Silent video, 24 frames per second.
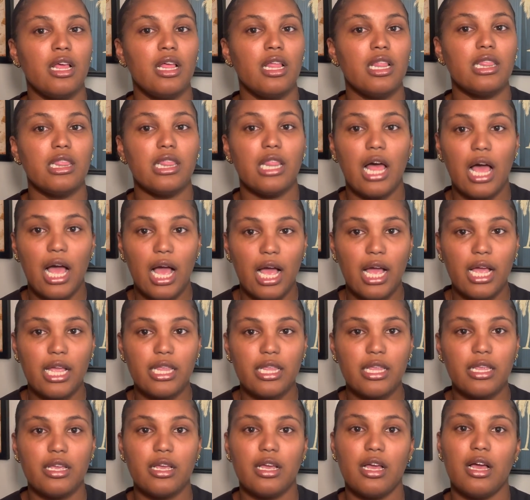lot,
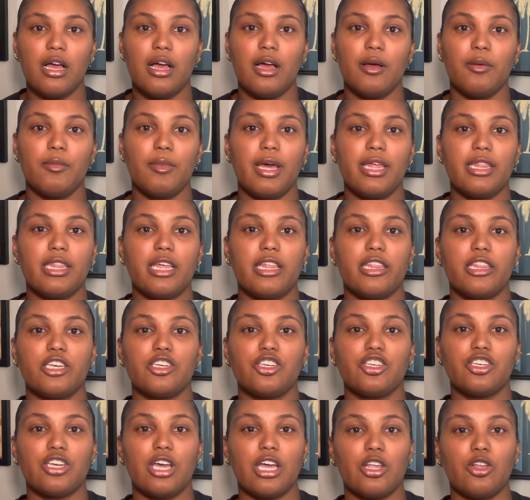and then the
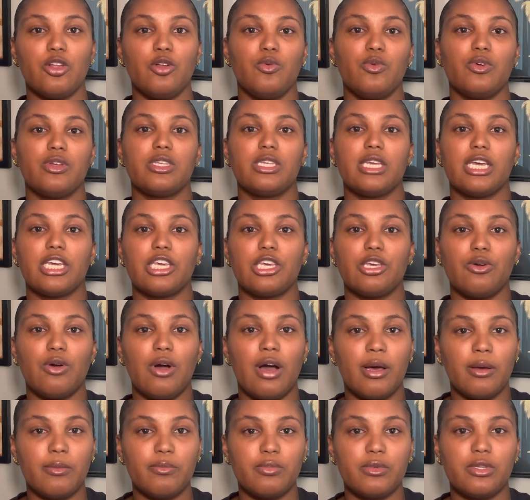shuttle will take you
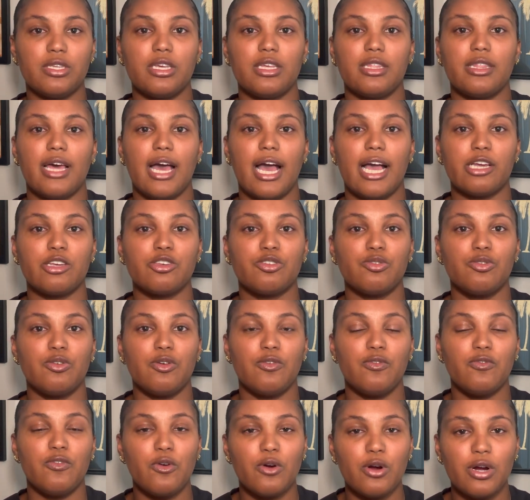up to the actual
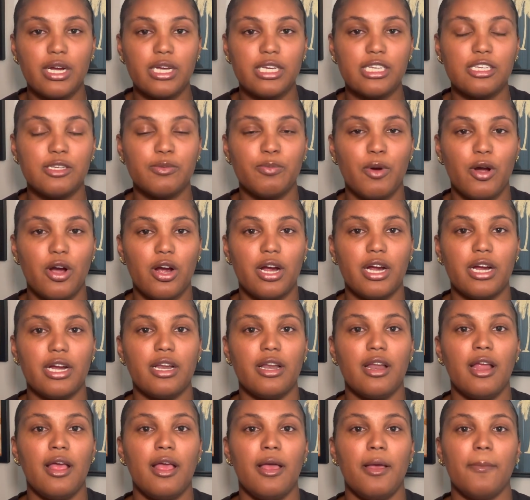forest part.
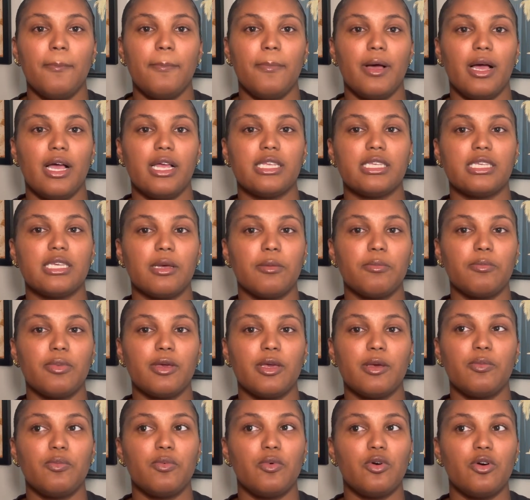But some
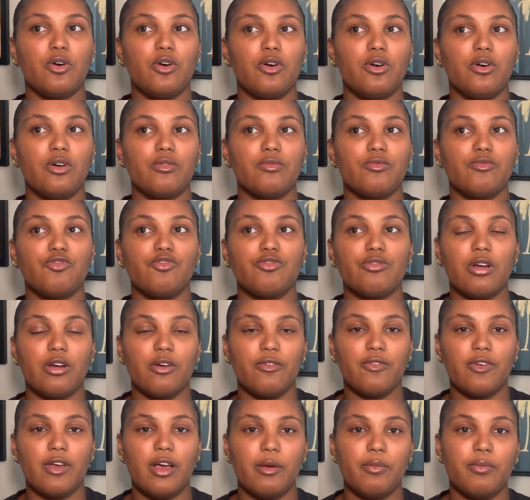people
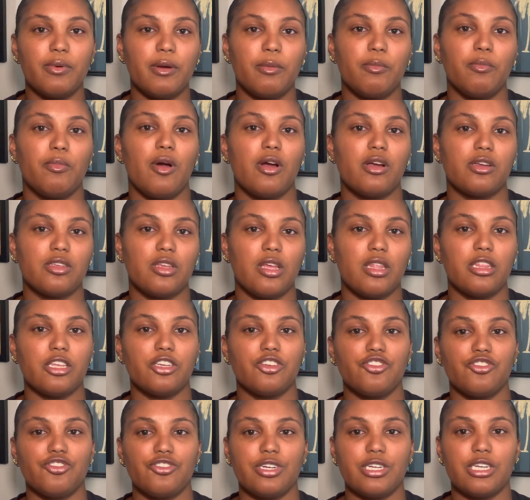drove up and parked on the
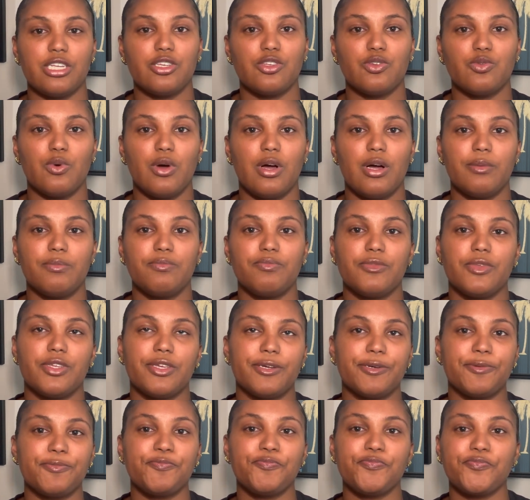street as well.
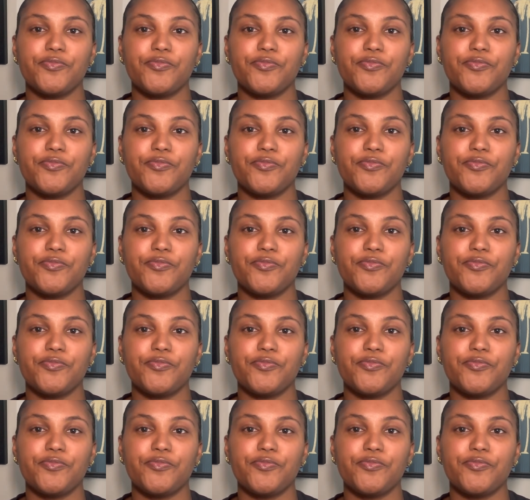So